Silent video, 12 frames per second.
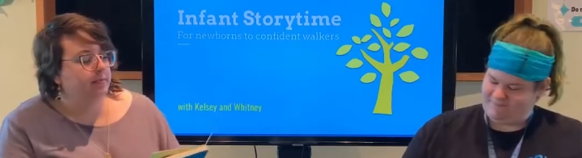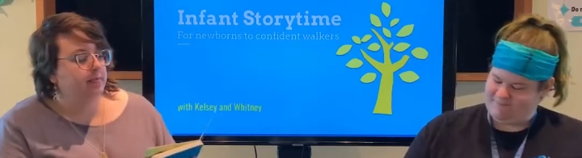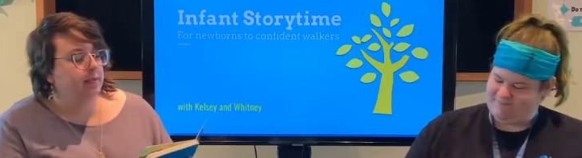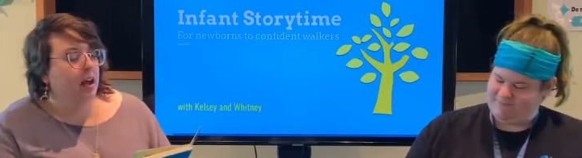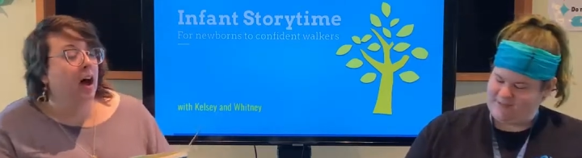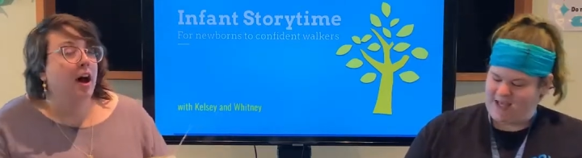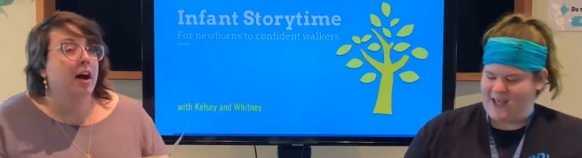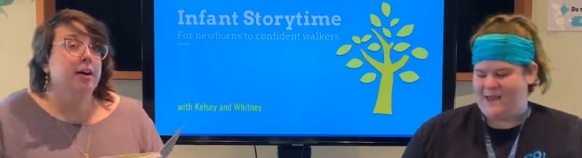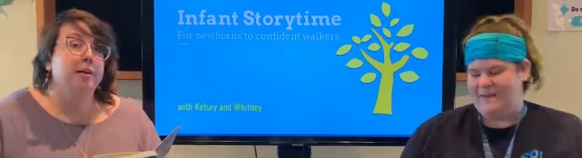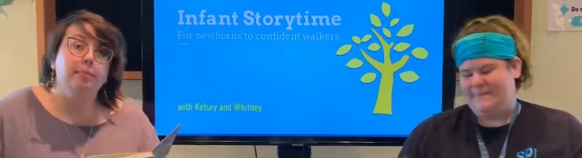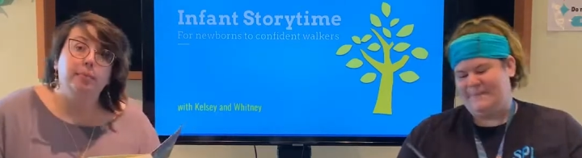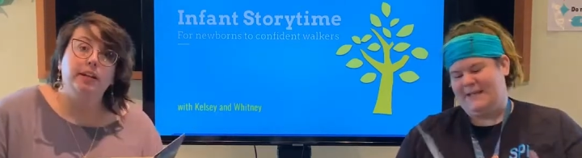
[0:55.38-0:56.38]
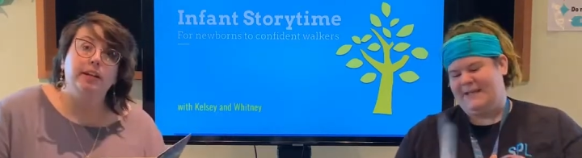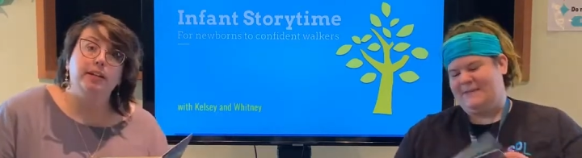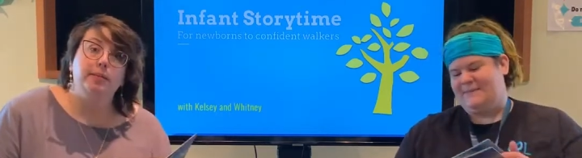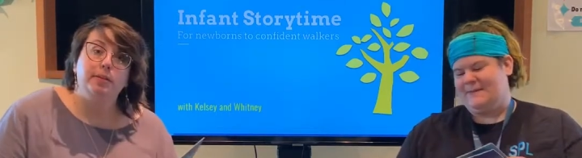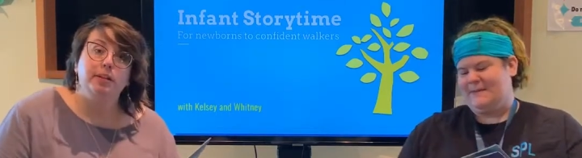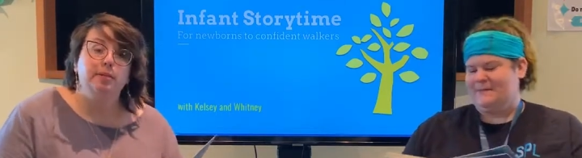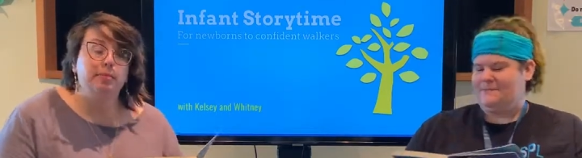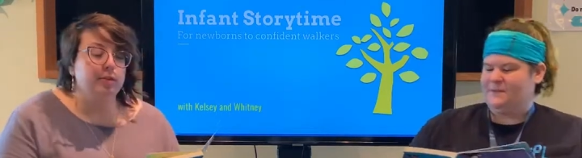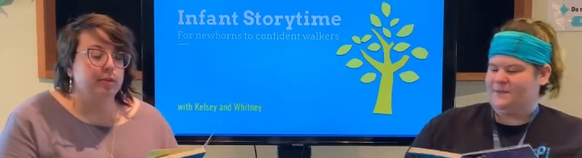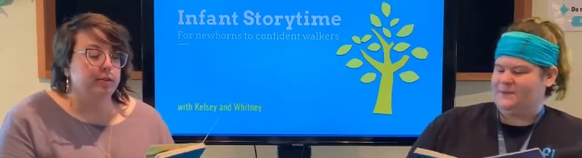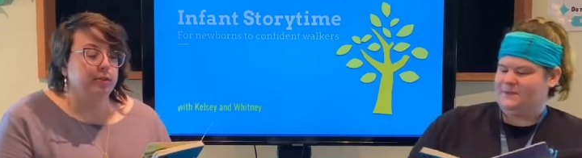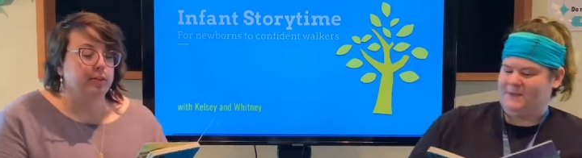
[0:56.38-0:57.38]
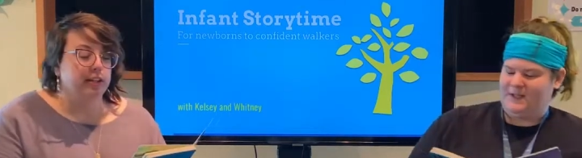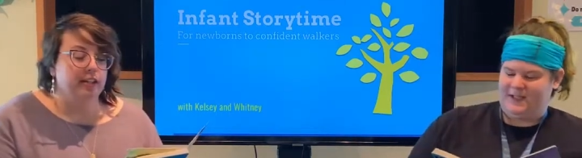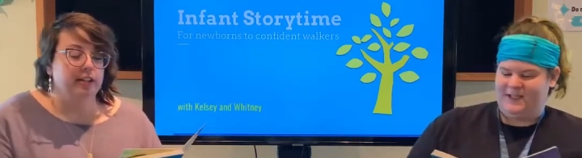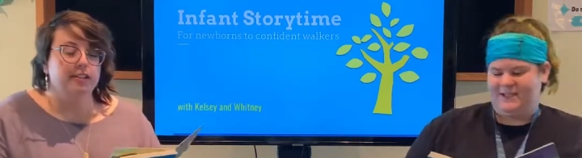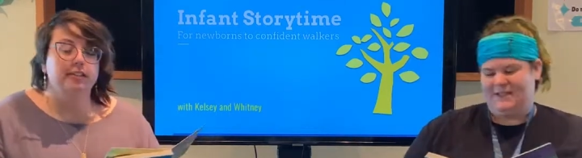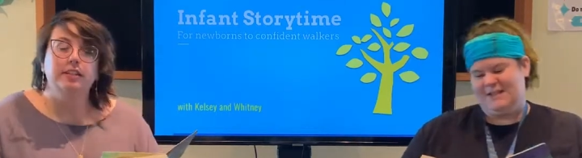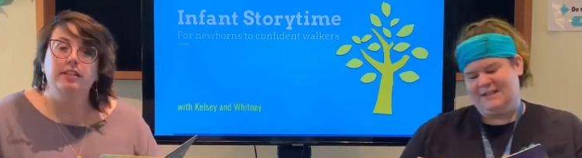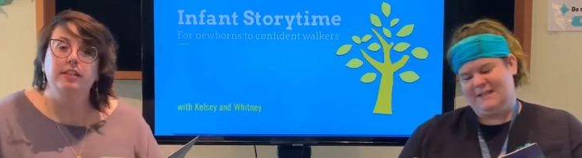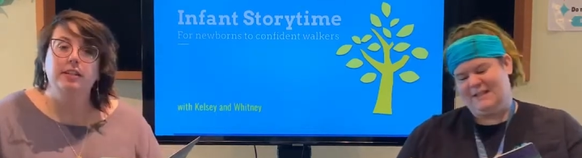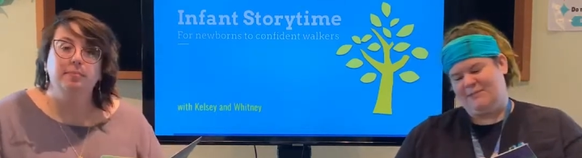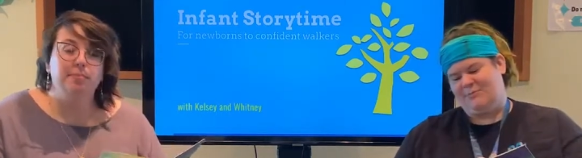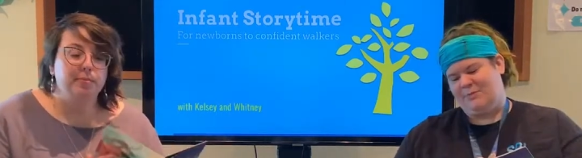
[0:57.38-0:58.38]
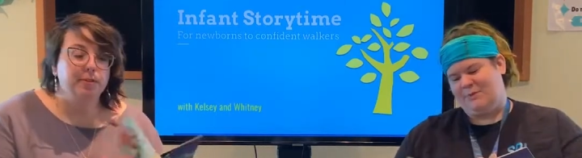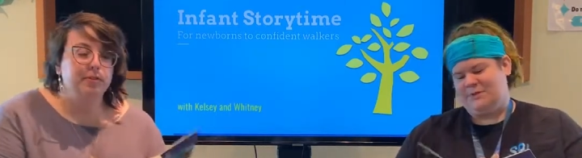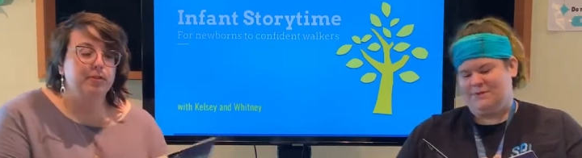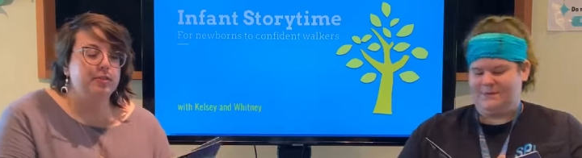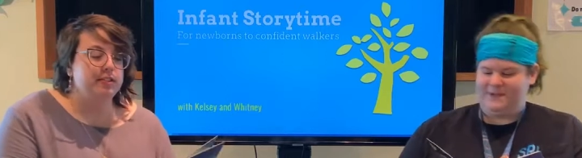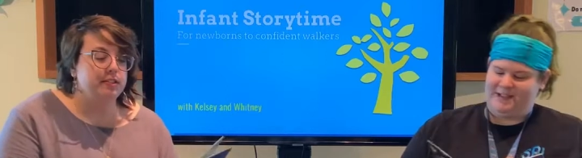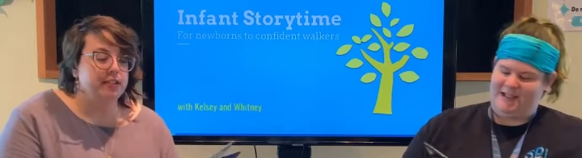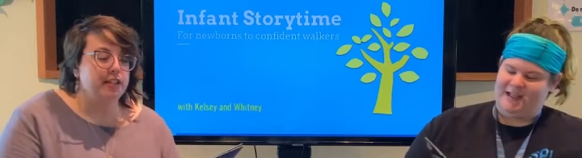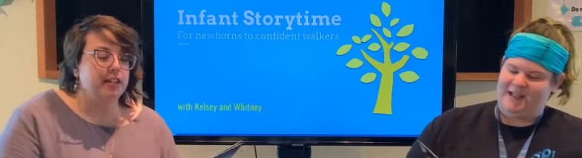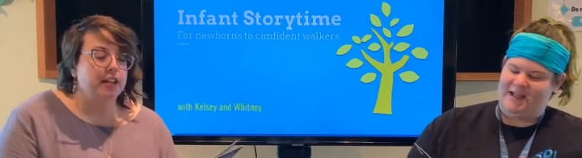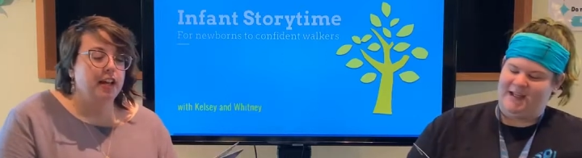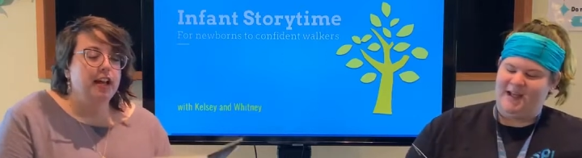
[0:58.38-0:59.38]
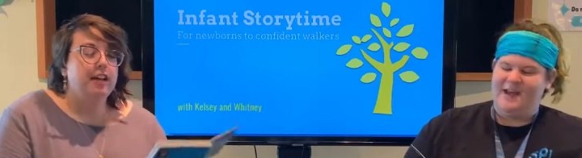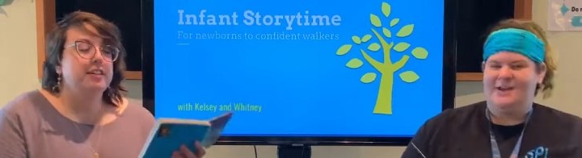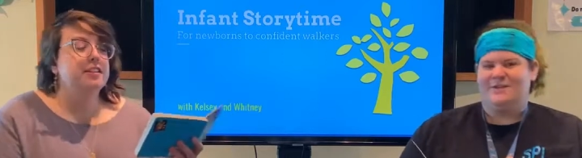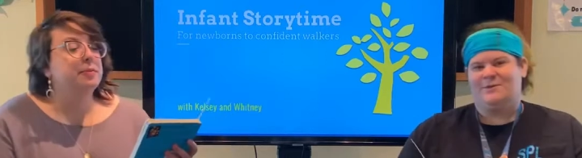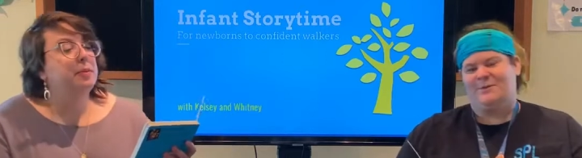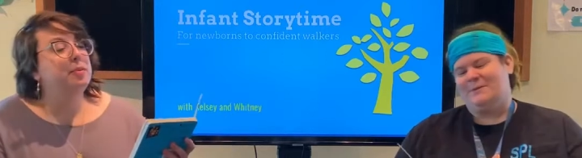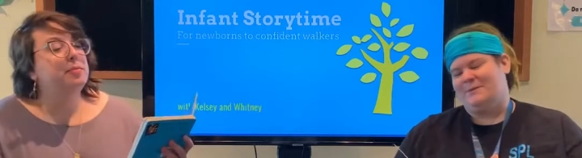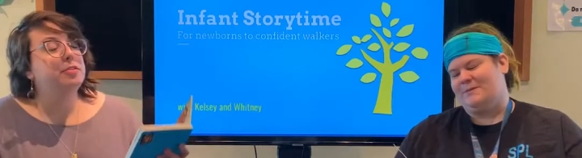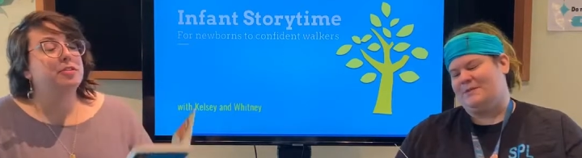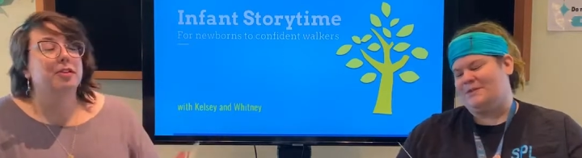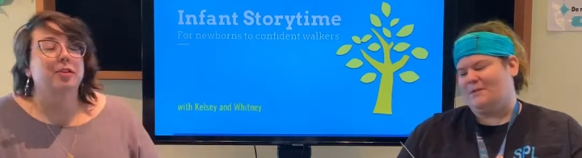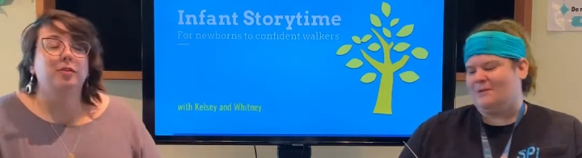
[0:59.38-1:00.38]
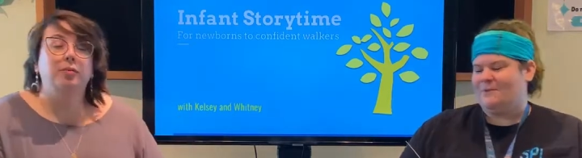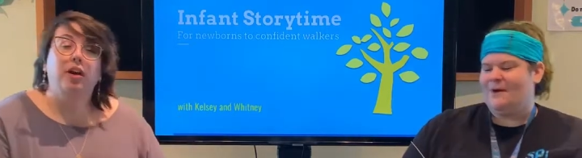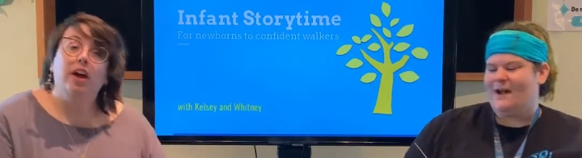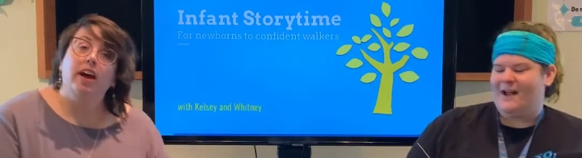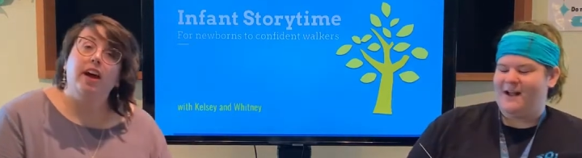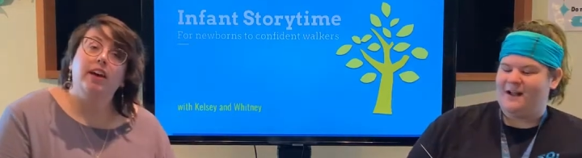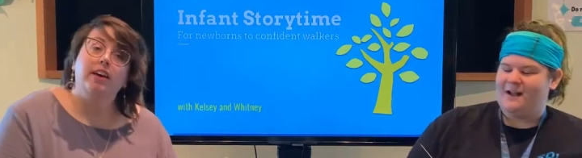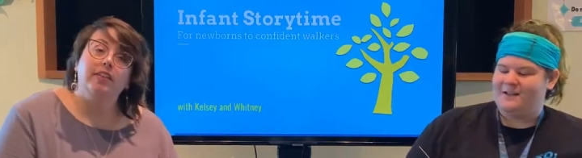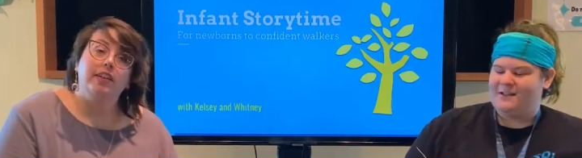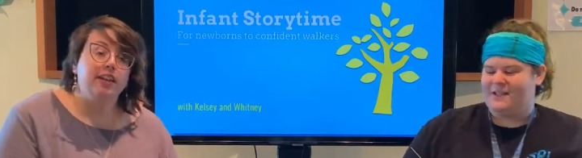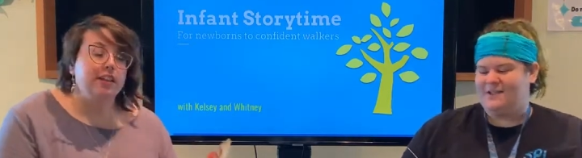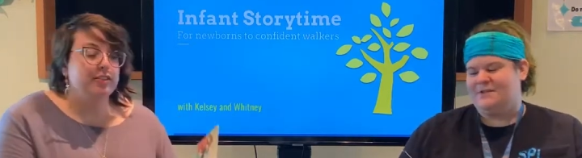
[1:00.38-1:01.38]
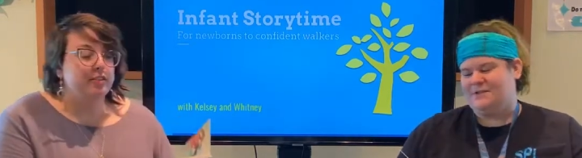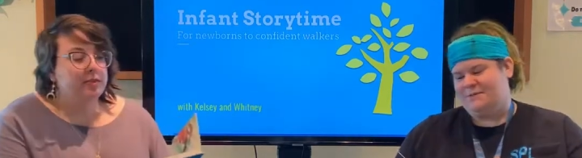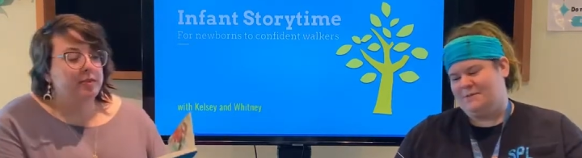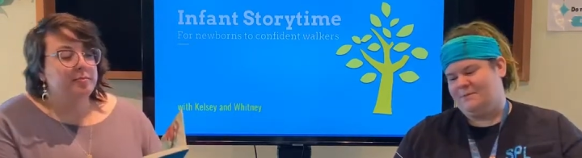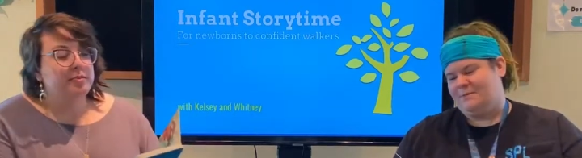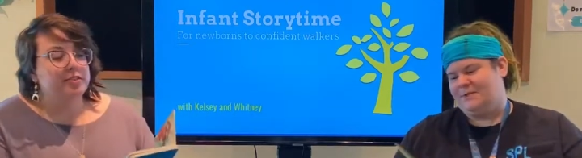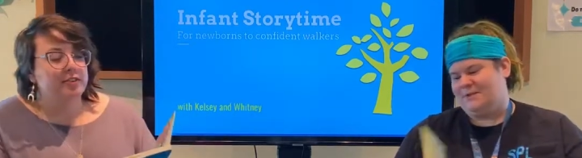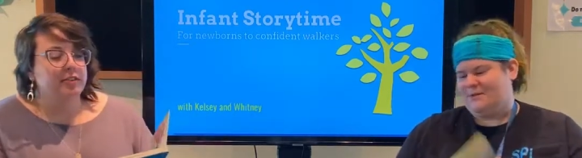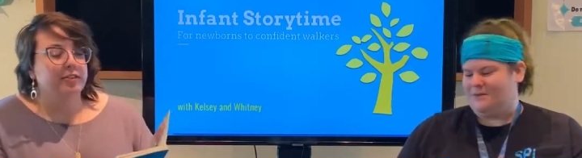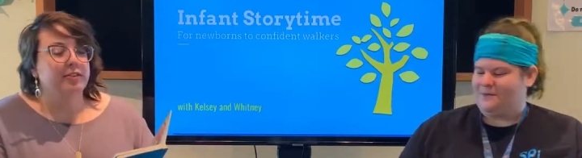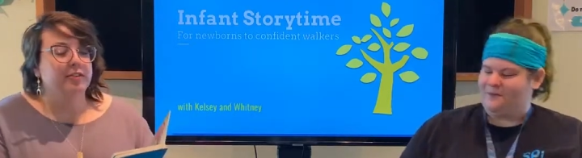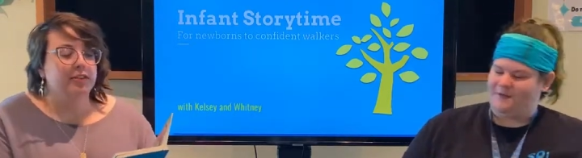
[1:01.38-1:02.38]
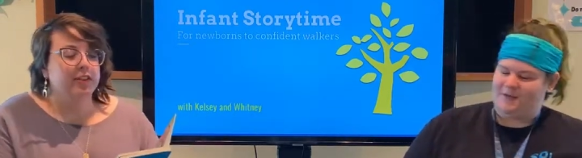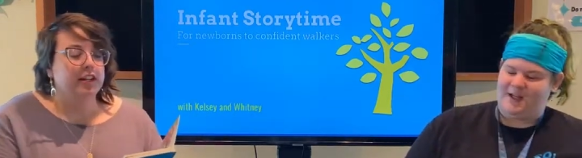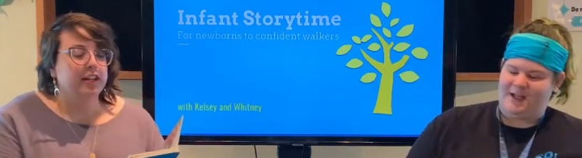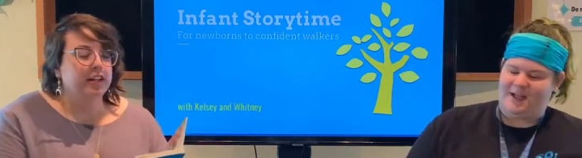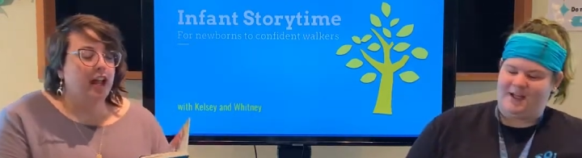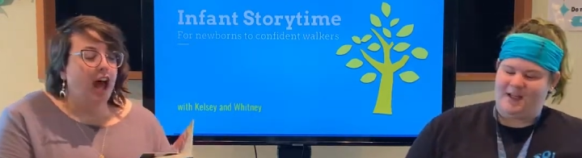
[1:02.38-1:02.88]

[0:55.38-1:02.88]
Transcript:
Speaker 1: it? Baby beluga in the deep blue sea swim so wild and you swim so free.